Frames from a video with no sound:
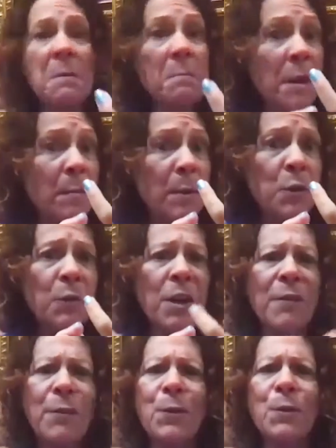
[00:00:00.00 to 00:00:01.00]
Maybe you're mm-hmm.
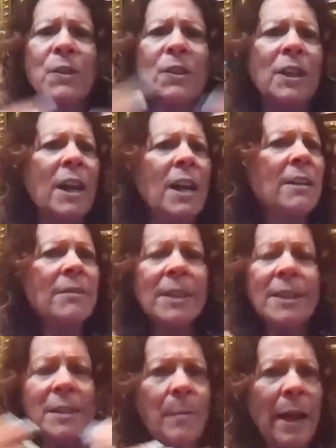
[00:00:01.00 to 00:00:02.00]
not thirsty.
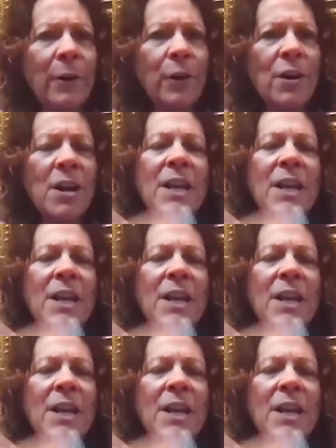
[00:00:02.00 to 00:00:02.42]
Doesn't matter.